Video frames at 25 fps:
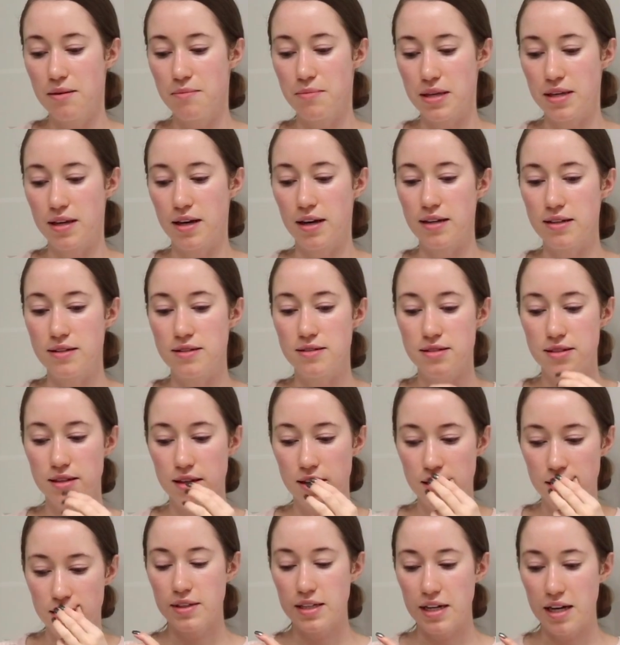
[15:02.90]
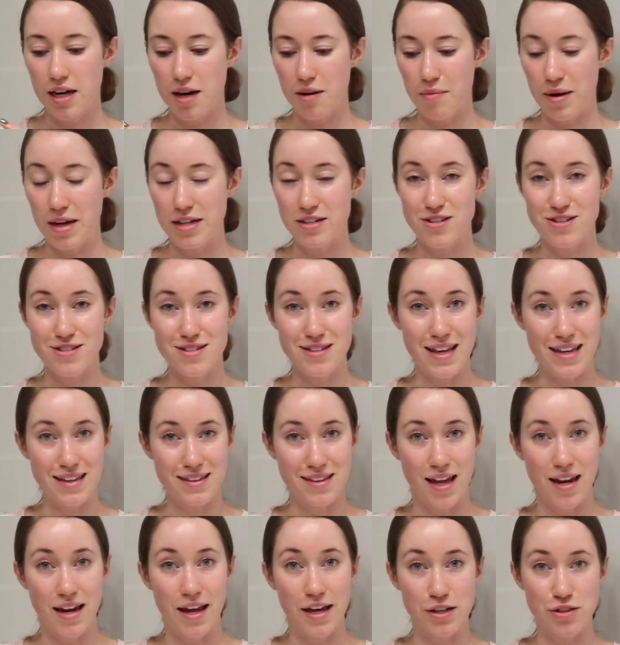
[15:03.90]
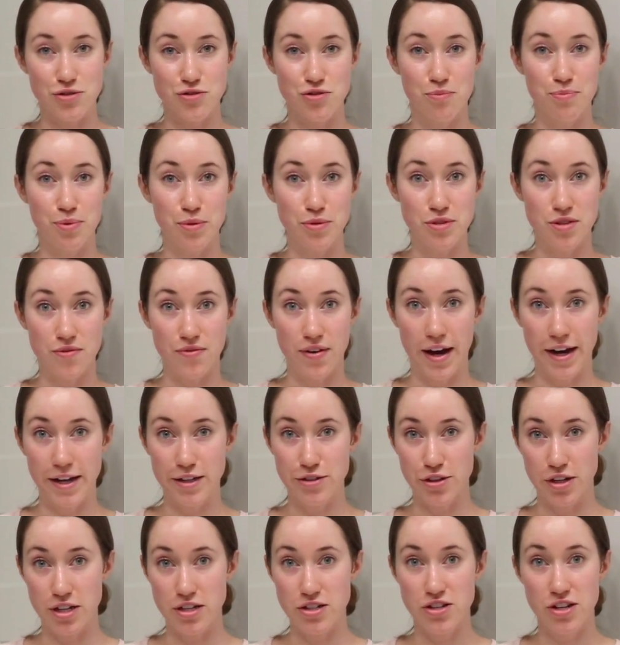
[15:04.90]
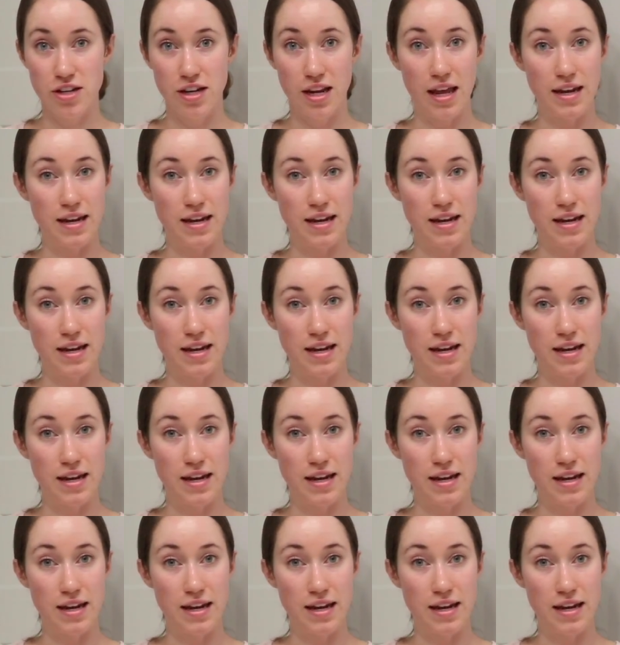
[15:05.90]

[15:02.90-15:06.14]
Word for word: it because um, I just like that extra boost of hydration.